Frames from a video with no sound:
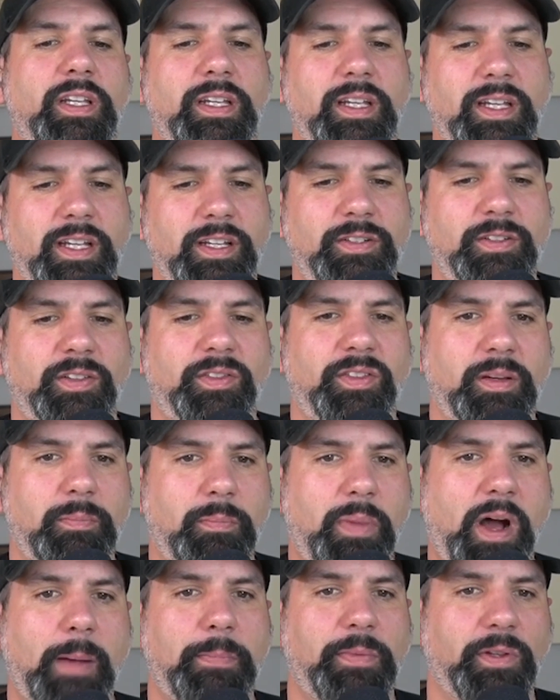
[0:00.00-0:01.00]
interesting
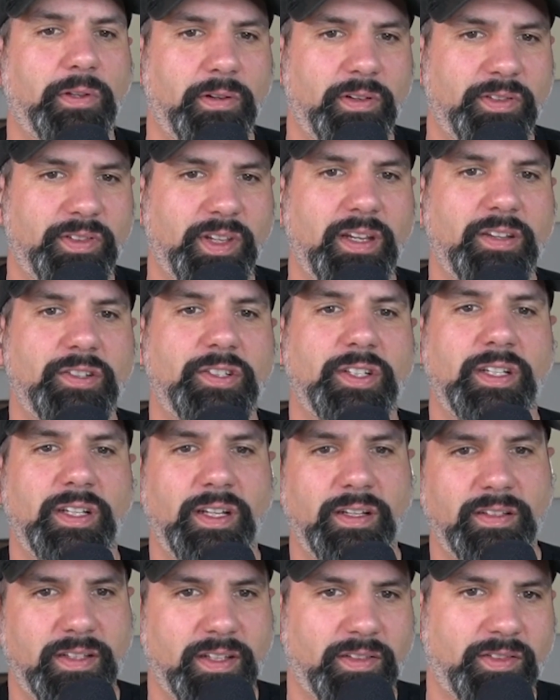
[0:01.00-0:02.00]
popularization
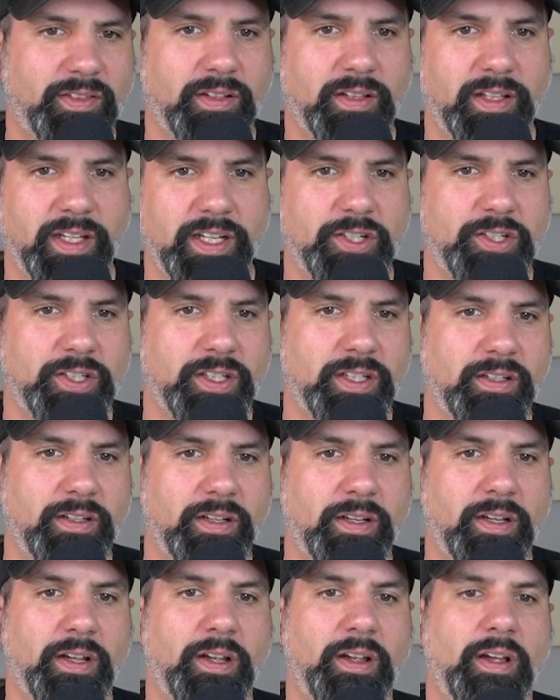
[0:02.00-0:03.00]
and distillation
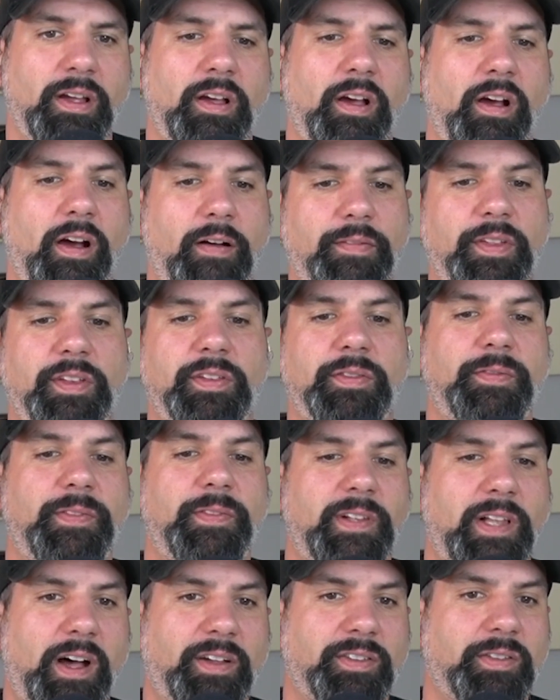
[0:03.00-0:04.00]
of this
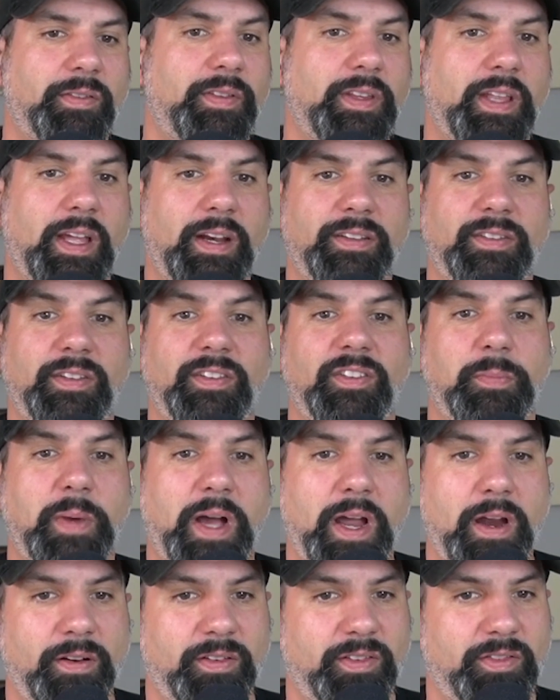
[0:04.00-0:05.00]
philosophy that has
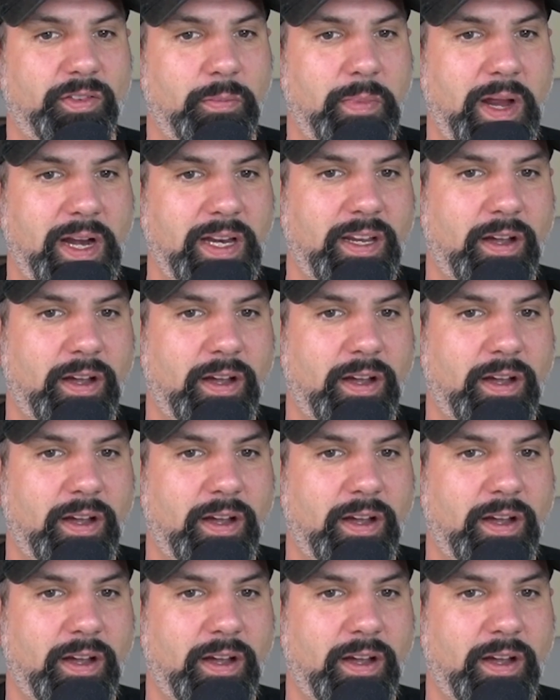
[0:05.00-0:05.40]
inspired so many